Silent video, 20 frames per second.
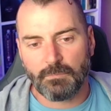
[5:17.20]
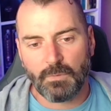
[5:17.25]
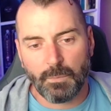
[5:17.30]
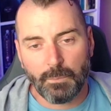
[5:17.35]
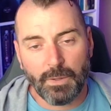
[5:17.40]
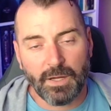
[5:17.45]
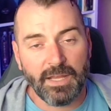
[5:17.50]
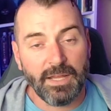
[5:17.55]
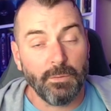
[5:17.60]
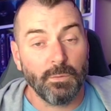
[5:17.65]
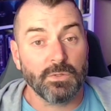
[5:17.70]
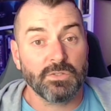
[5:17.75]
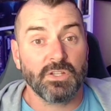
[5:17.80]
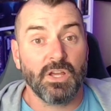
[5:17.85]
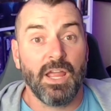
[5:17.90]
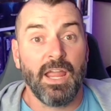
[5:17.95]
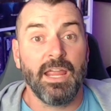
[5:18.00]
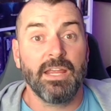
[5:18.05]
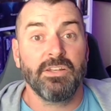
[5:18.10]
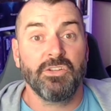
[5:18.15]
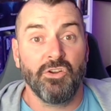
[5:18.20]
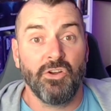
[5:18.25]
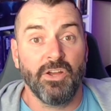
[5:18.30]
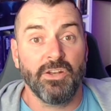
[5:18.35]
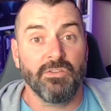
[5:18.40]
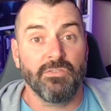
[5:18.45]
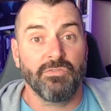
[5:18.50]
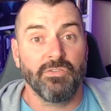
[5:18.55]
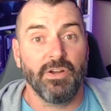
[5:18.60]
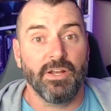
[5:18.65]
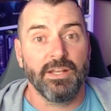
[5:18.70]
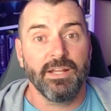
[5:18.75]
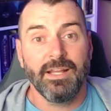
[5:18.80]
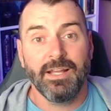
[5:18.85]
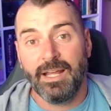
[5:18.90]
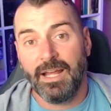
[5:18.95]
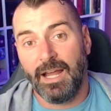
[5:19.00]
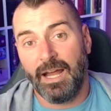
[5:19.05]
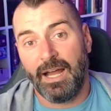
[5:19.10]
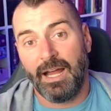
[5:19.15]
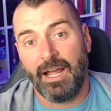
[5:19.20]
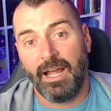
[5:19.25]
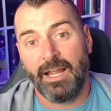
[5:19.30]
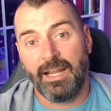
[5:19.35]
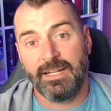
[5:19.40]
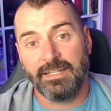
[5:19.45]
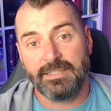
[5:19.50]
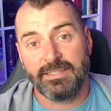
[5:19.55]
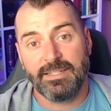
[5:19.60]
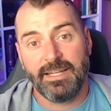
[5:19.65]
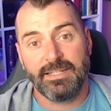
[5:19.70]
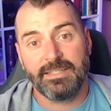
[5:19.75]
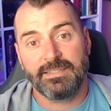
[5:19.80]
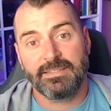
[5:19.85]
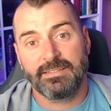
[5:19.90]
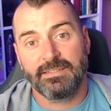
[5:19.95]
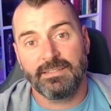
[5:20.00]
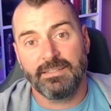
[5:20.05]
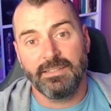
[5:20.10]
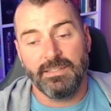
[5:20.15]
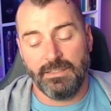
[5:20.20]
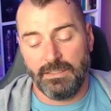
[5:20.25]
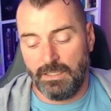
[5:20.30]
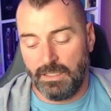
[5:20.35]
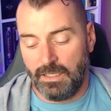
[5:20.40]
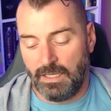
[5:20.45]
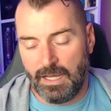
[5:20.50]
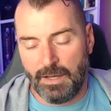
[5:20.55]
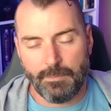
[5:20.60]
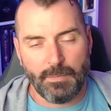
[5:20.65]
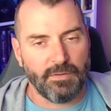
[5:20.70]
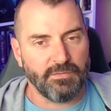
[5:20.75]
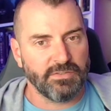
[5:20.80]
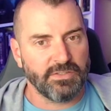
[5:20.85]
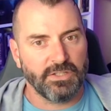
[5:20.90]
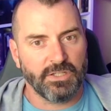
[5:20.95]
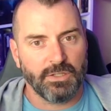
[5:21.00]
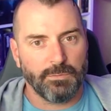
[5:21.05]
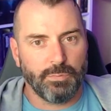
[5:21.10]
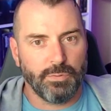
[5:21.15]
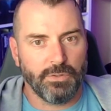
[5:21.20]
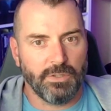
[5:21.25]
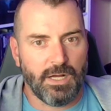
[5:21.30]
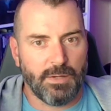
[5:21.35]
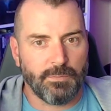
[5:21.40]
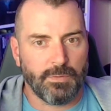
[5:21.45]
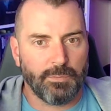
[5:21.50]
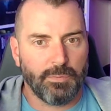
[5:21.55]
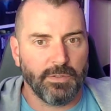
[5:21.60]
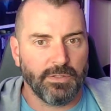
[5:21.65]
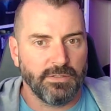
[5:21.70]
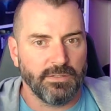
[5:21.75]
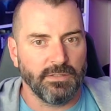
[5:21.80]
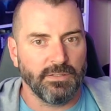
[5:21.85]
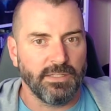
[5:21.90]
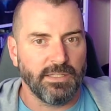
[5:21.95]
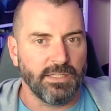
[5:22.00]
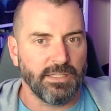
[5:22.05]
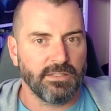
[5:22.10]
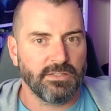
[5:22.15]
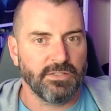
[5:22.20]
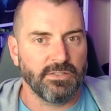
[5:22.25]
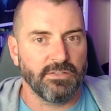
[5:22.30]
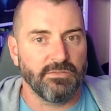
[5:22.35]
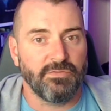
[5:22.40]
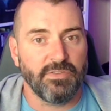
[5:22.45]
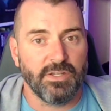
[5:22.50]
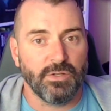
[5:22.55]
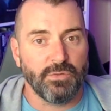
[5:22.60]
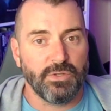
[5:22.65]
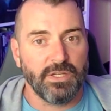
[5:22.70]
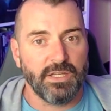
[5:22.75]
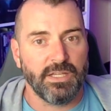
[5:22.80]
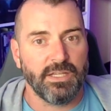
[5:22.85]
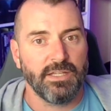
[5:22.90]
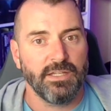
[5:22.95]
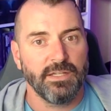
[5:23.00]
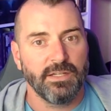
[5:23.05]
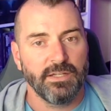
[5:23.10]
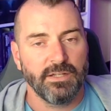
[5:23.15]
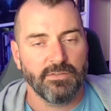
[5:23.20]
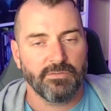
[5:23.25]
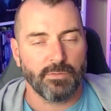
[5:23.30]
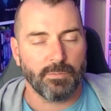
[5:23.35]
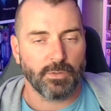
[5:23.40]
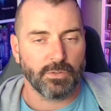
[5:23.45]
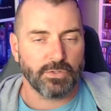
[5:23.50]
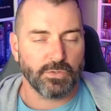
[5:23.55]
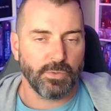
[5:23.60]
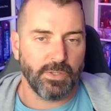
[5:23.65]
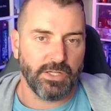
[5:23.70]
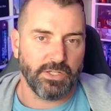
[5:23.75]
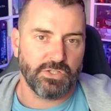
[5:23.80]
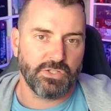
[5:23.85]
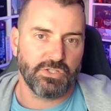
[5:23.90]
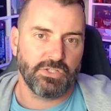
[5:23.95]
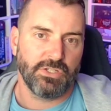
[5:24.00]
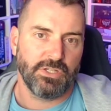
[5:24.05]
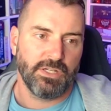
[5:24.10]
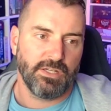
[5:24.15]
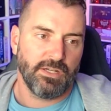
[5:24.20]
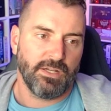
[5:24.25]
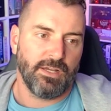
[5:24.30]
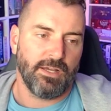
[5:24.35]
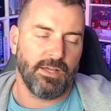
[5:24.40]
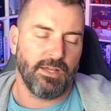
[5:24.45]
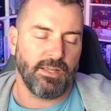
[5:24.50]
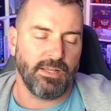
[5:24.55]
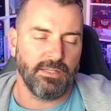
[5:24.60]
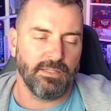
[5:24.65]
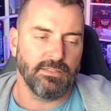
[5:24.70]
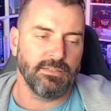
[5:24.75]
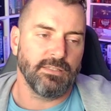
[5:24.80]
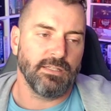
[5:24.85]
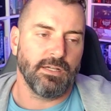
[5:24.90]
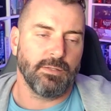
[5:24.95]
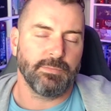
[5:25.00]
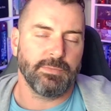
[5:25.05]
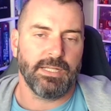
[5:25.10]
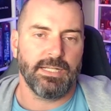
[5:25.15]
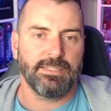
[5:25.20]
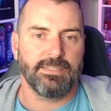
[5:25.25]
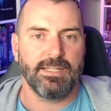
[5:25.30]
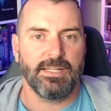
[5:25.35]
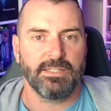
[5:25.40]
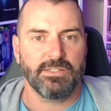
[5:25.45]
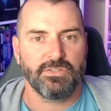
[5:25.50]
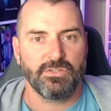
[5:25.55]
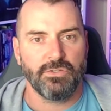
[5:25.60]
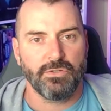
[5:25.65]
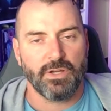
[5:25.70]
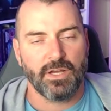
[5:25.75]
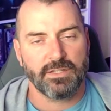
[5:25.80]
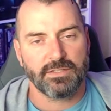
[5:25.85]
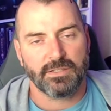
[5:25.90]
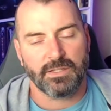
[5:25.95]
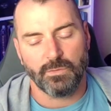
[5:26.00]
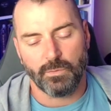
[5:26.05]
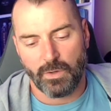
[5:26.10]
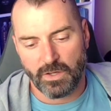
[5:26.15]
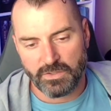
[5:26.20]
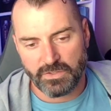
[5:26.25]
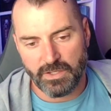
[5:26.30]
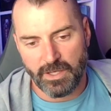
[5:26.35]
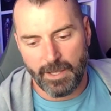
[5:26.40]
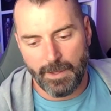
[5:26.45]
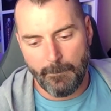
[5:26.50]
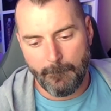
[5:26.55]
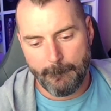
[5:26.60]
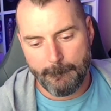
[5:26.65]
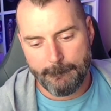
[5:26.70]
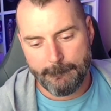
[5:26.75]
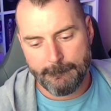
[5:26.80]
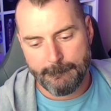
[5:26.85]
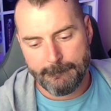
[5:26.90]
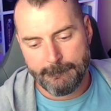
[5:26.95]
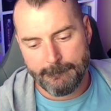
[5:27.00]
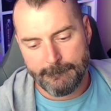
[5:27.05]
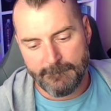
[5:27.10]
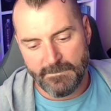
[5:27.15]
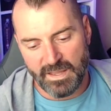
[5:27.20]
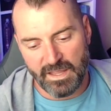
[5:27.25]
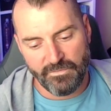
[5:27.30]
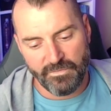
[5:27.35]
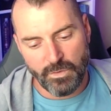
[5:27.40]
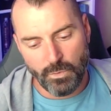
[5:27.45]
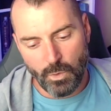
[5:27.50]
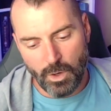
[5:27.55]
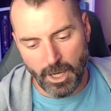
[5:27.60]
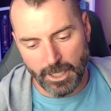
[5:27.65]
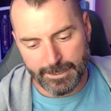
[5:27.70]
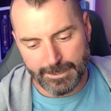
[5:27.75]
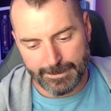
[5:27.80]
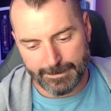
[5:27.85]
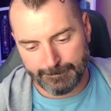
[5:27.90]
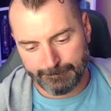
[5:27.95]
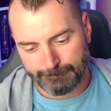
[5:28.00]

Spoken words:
But it was a ton of fun. In today's, I'm obviously I'm gonna put the link to the VOD from her Twitch in the update today, so you guys can watch that if you want.